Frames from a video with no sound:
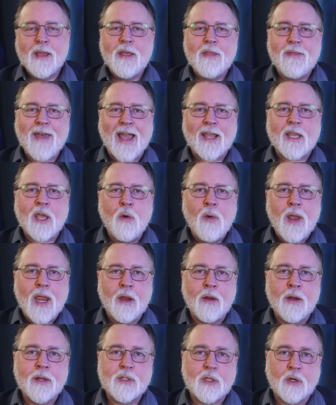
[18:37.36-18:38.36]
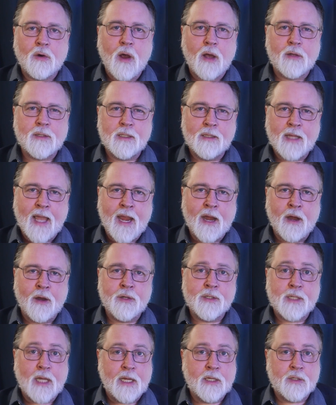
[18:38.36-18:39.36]
That coherence across
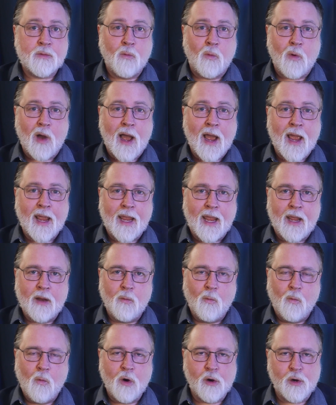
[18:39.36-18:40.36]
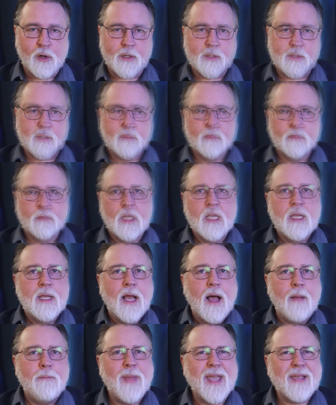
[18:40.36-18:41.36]
layers is why it works.
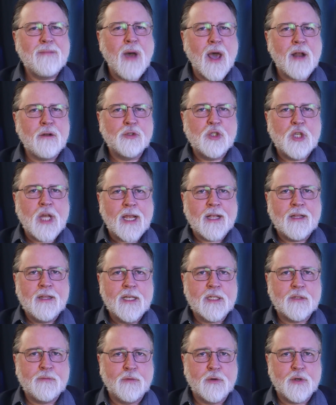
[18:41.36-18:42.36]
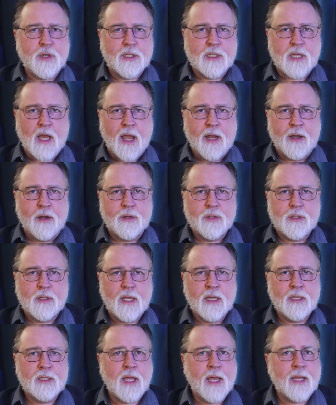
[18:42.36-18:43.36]
A big model checklist for designers,
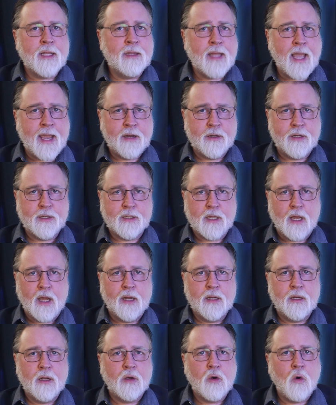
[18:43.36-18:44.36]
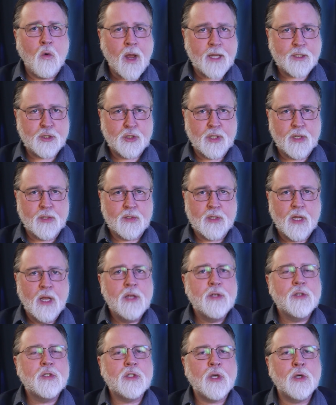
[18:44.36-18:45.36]
things like layer design, questions,
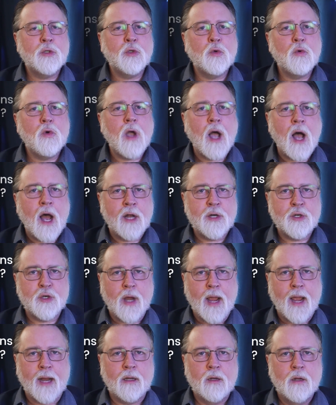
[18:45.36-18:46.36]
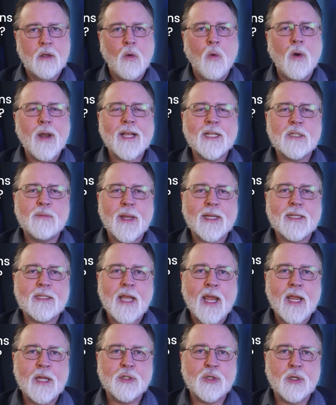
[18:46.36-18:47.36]
social contract, what
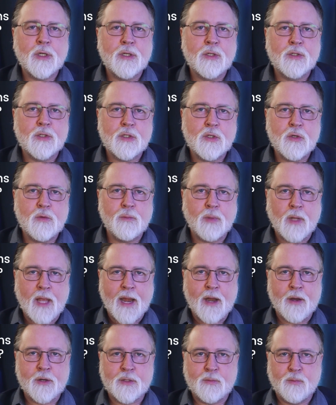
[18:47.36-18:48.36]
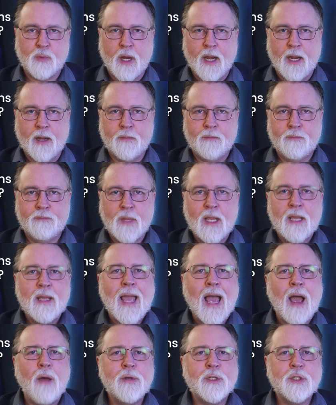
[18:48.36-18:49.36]
expectations do players bring?
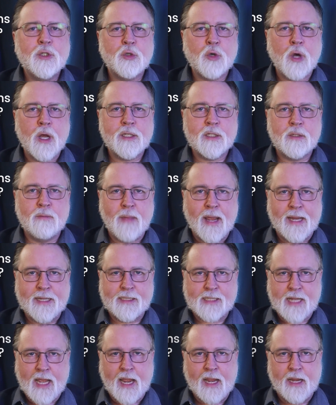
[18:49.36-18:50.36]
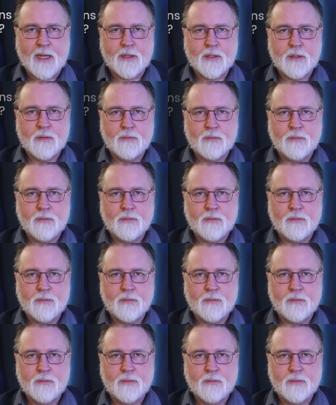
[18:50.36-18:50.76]
How is trust maintained?